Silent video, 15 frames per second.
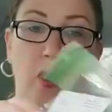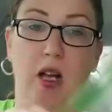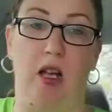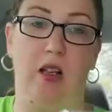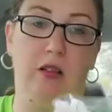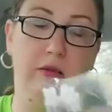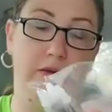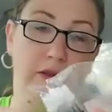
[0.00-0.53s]

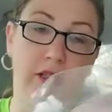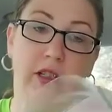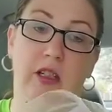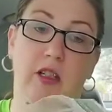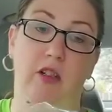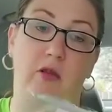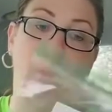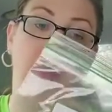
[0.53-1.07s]
well,
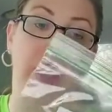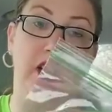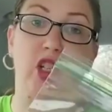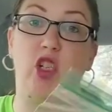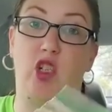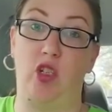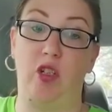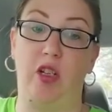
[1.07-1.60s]

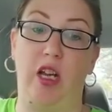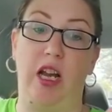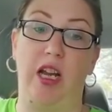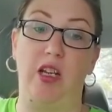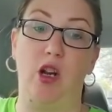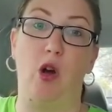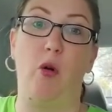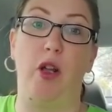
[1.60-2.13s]
which
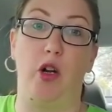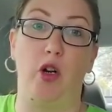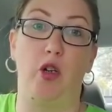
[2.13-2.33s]
I know it